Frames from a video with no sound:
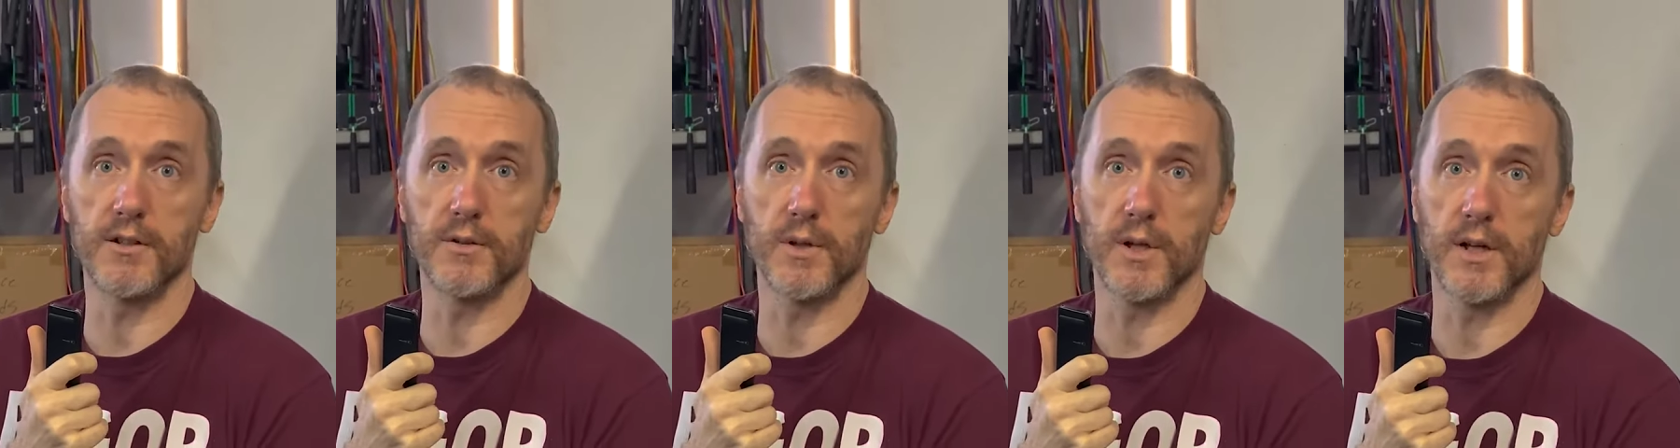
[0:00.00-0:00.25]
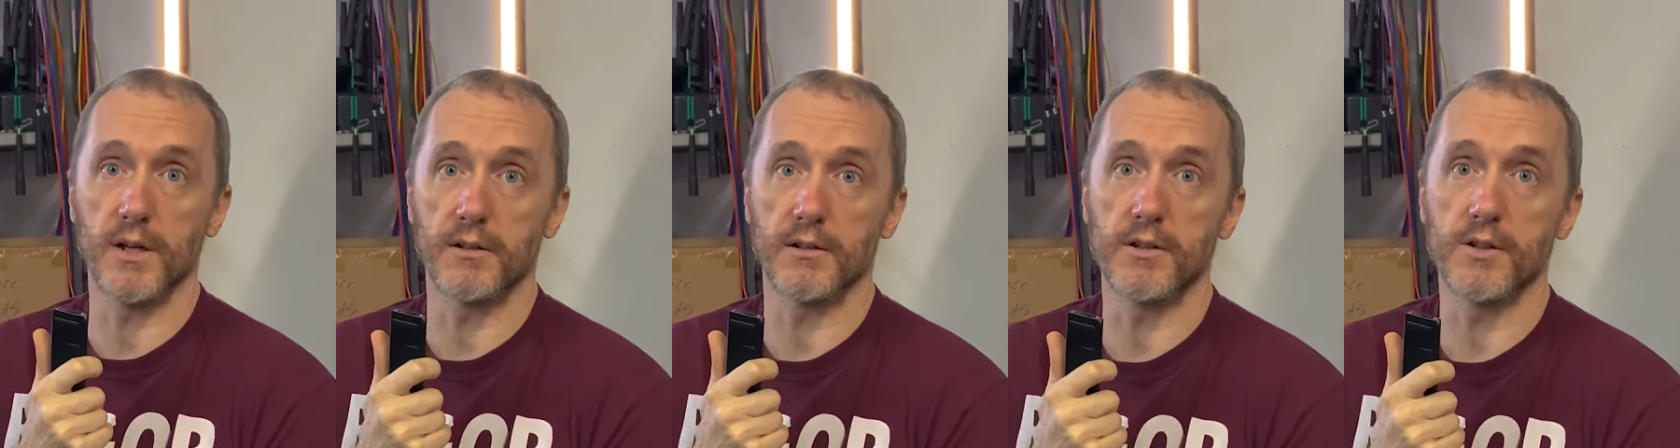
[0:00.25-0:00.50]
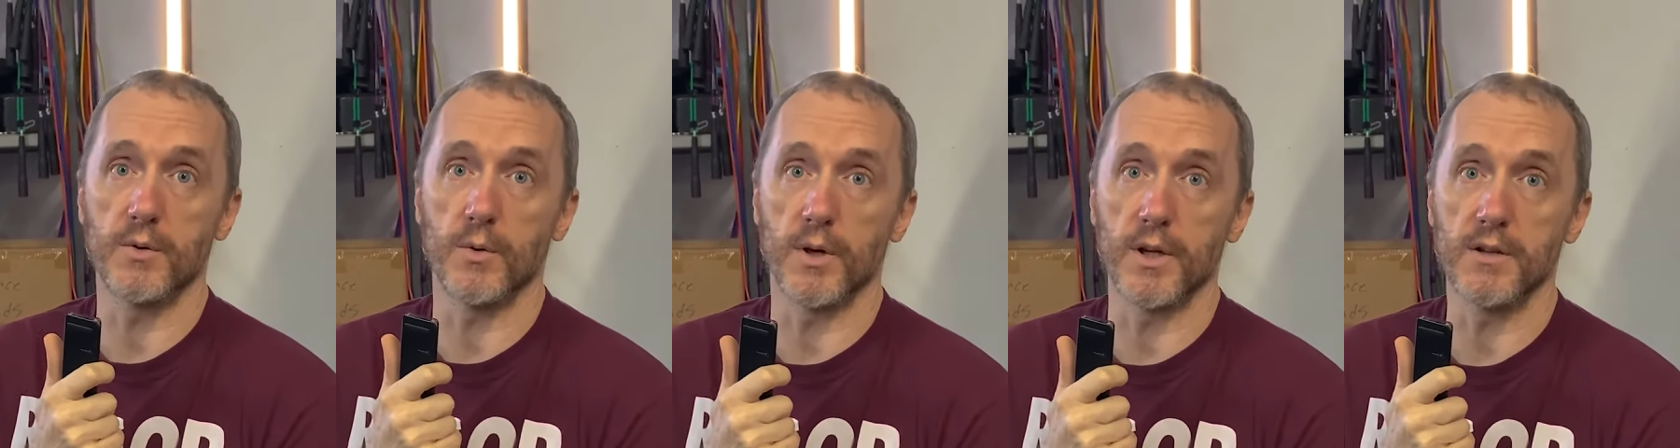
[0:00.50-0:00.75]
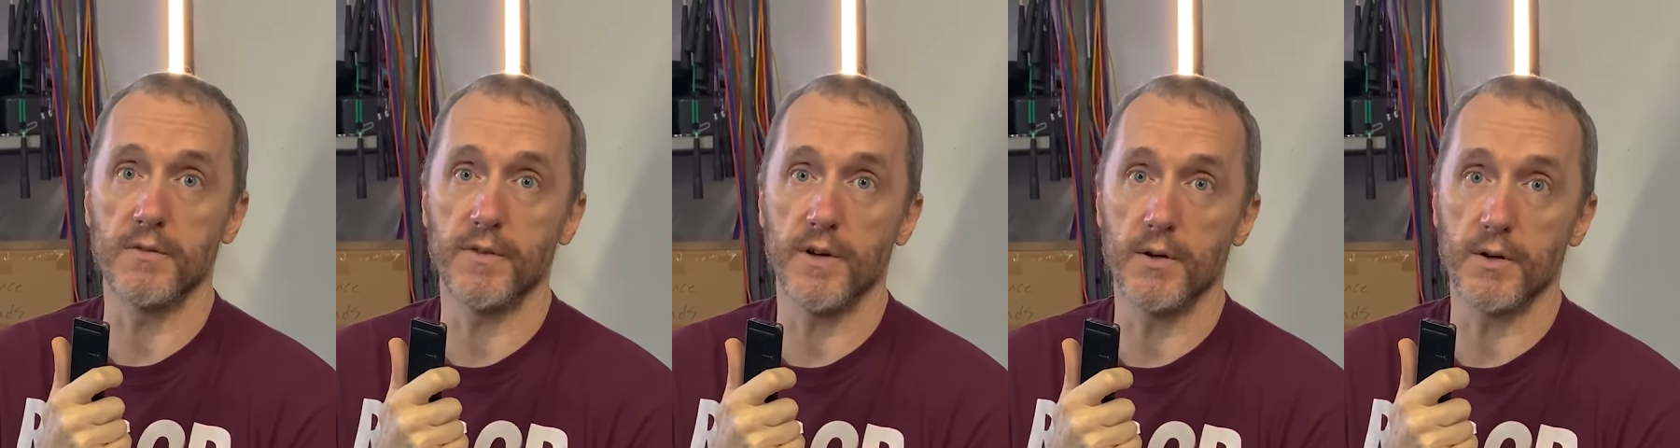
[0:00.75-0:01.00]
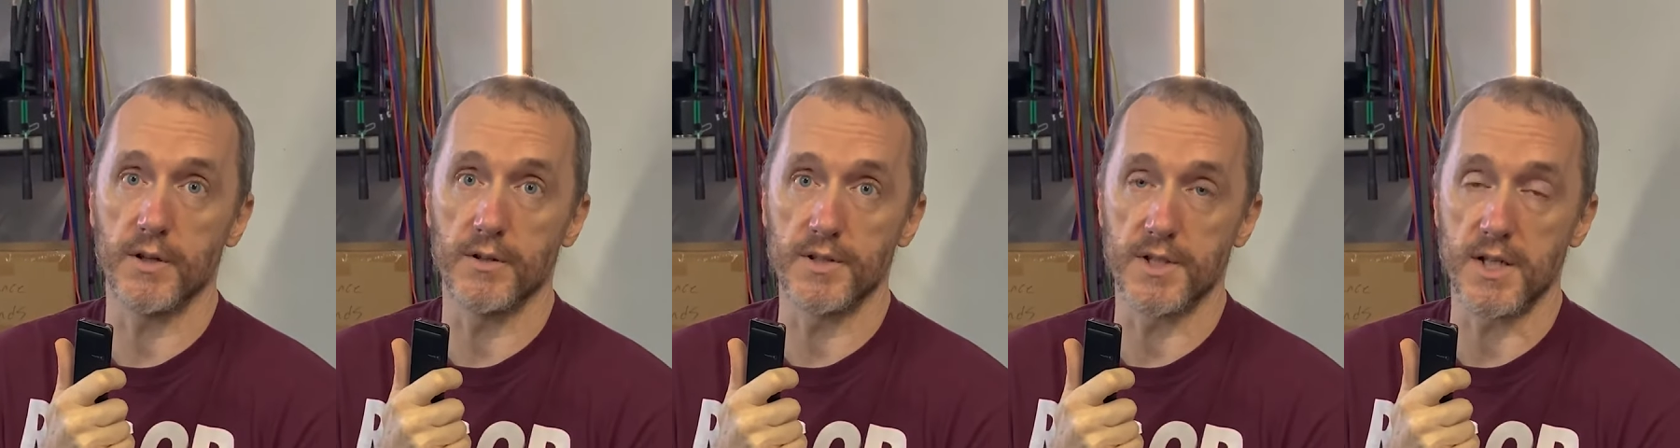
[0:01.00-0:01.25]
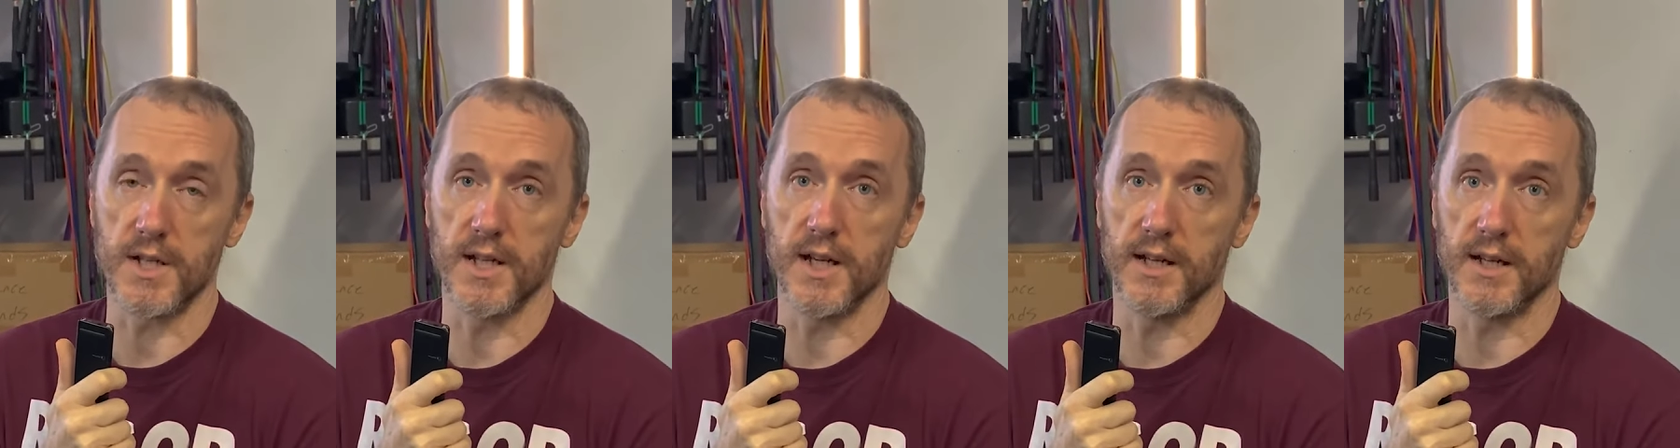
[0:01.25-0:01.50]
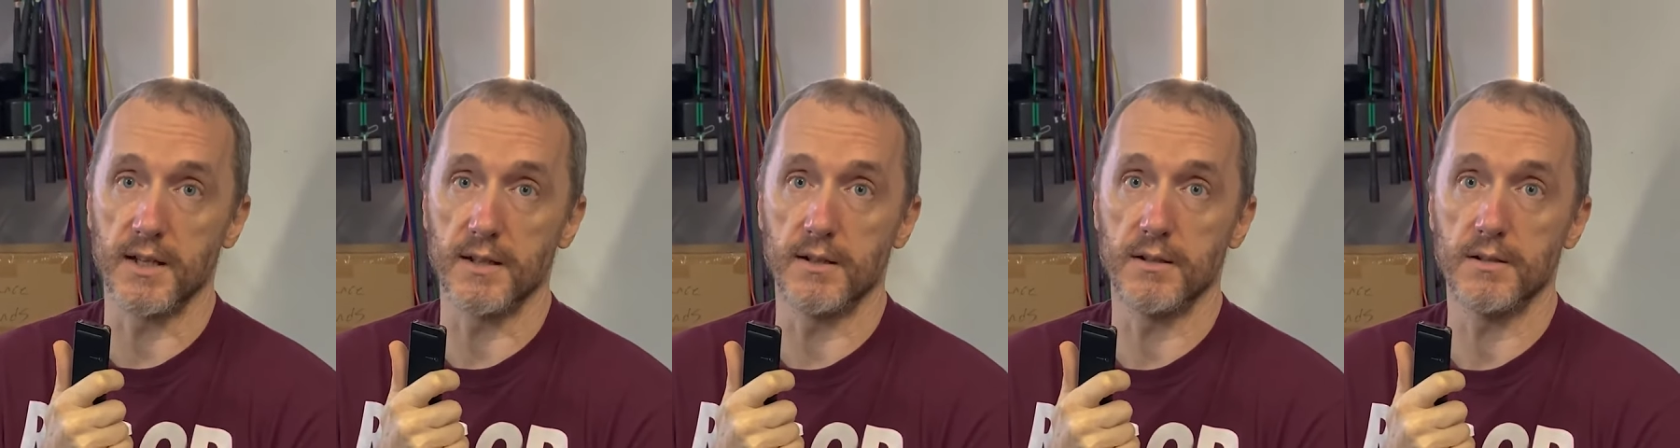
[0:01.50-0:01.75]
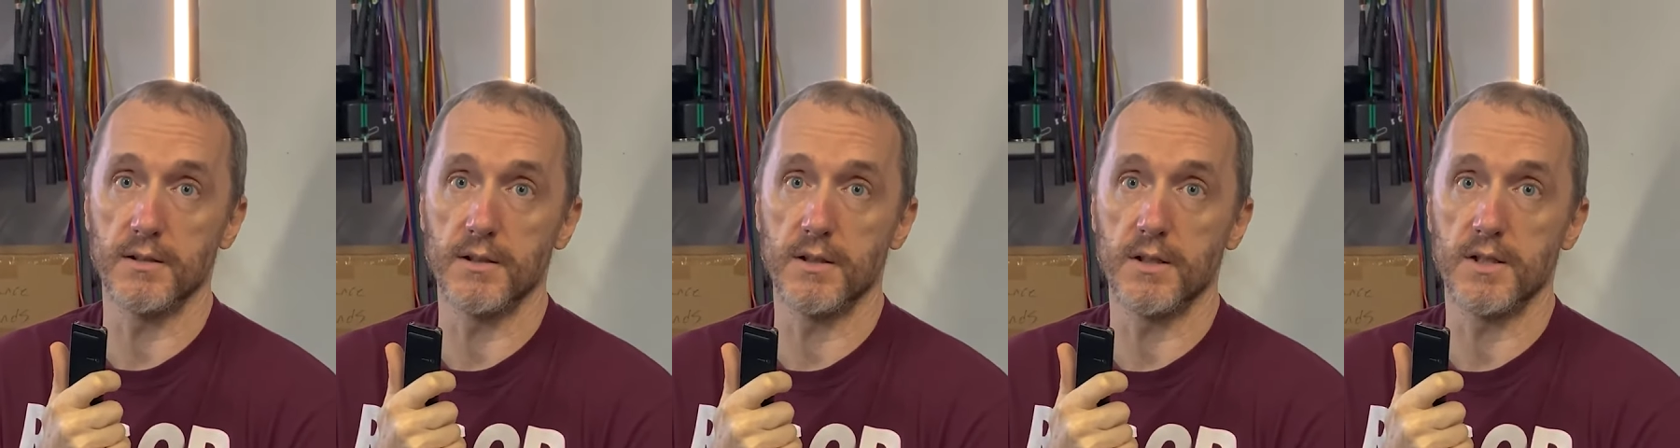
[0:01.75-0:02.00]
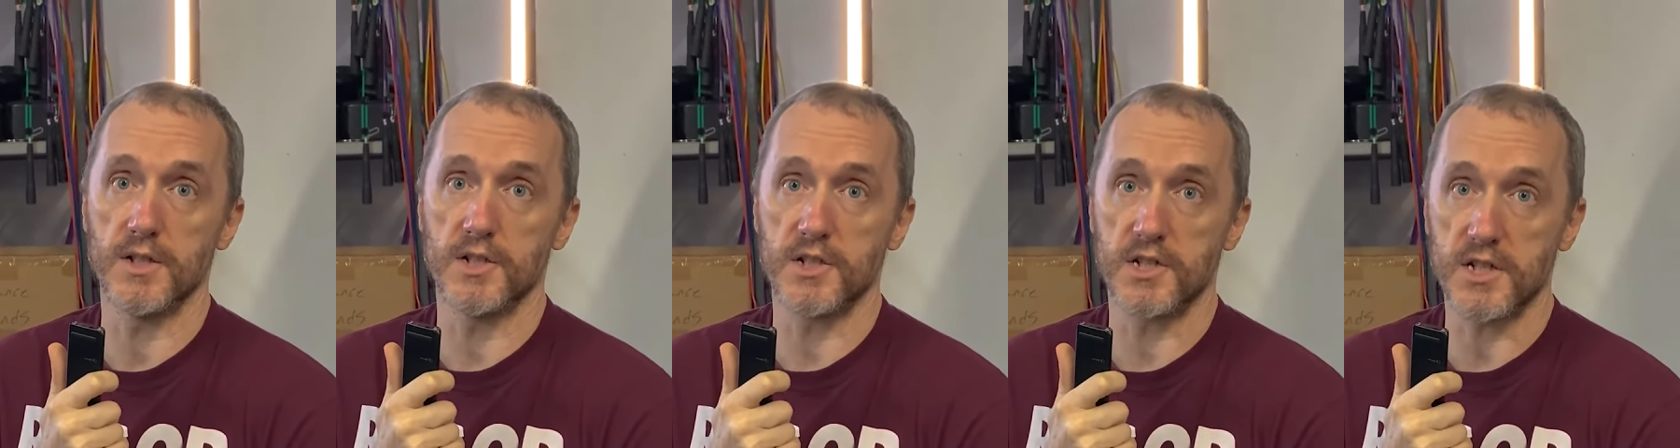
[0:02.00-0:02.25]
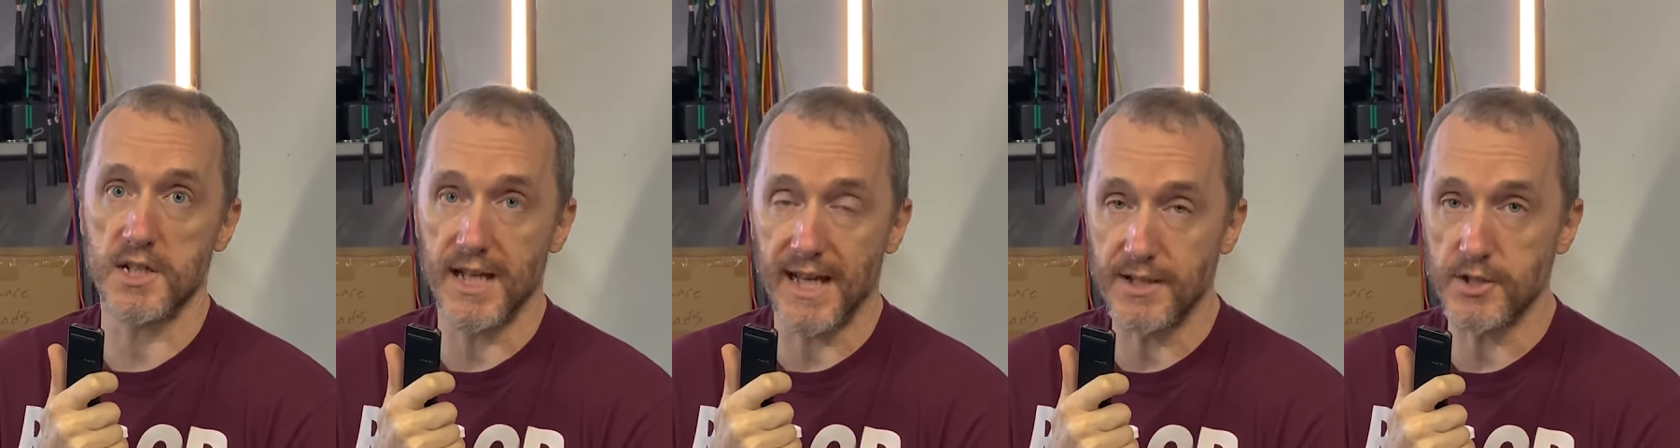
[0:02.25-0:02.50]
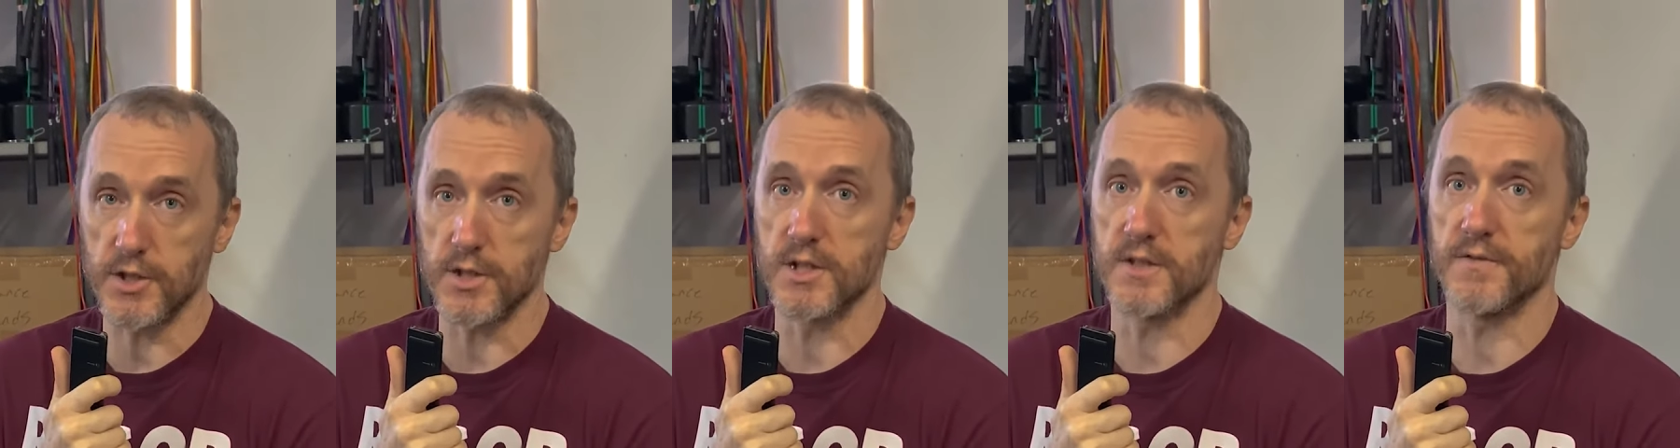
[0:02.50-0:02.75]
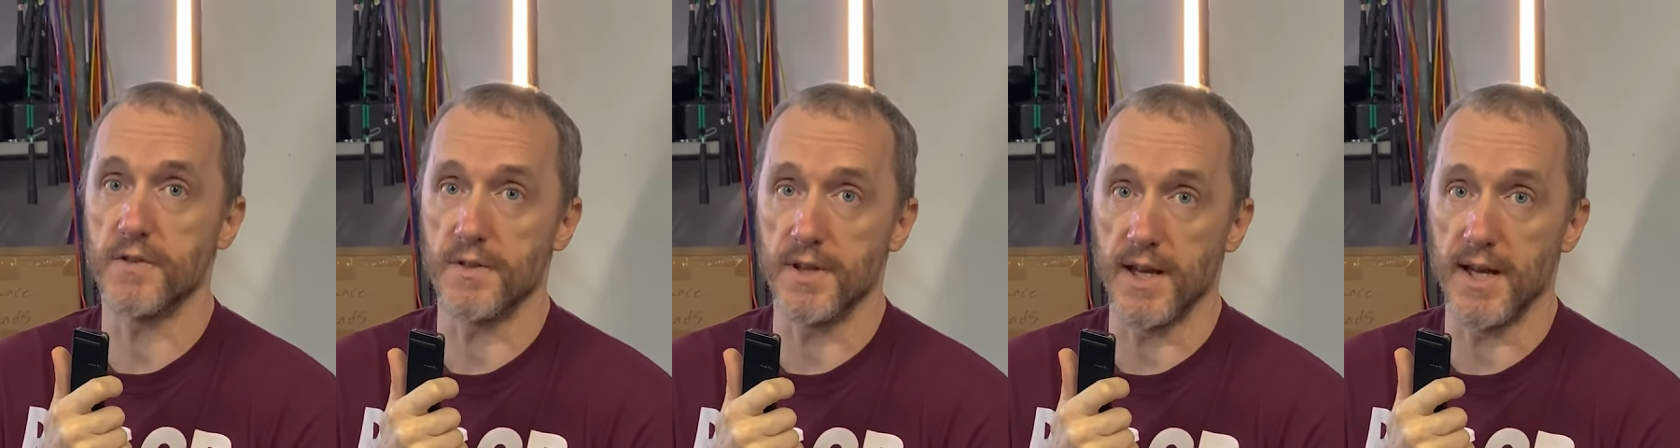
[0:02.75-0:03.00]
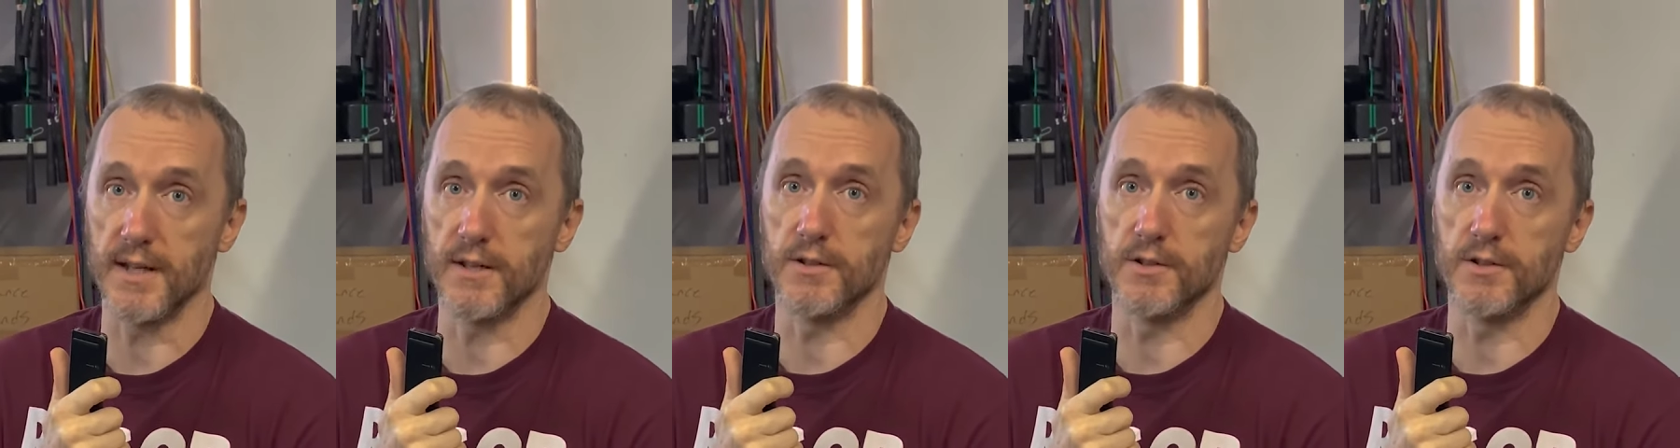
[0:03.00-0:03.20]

to 120 photos and getting sketches for that